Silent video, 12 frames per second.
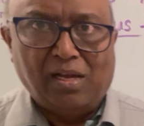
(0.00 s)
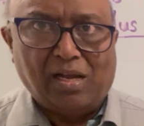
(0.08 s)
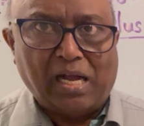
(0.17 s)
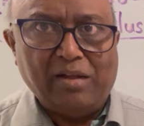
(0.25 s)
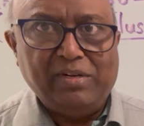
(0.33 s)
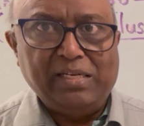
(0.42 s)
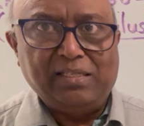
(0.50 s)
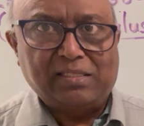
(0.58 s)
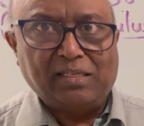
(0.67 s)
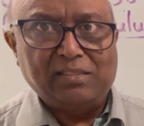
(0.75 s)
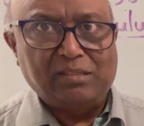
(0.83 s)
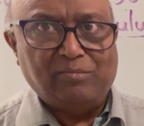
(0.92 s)
I will
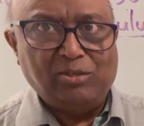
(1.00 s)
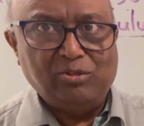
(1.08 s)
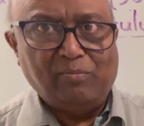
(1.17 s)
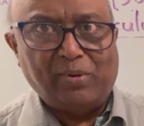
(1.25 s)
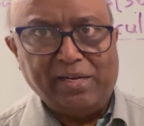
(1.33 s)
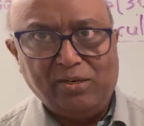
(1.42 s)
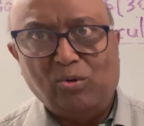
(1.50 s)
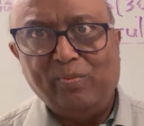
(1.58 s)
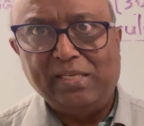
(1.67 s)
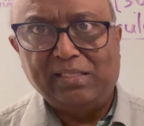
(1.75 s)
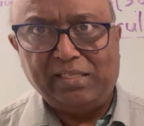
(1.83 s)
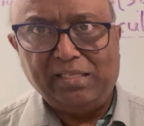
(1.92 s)
discuss about the
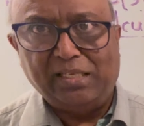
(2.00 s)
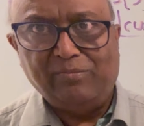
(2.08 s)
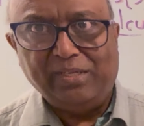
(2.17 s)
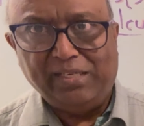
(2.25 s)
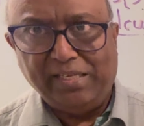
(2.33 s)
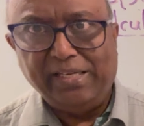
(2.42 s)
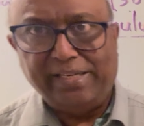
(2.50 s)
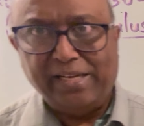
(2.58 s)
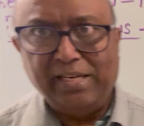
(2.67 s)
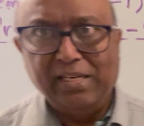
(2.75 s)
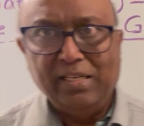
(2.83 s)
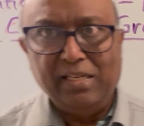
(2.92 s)
binomial theorem in
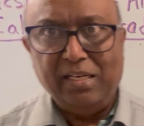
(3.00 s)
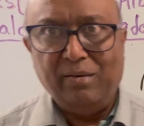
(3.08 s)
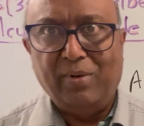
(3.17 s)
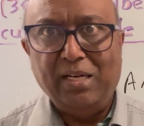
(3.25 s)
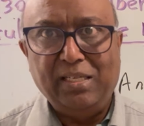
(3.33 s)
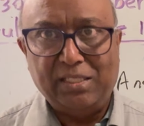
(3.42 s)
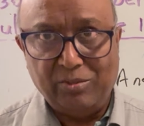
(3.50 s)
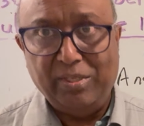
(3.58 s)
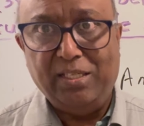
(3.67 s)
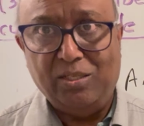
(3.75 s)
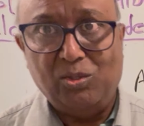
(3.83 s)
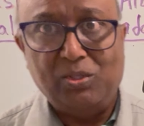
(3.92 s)
detail in my next
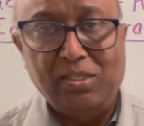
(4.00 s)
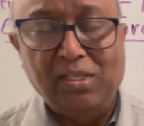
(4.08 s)
videos.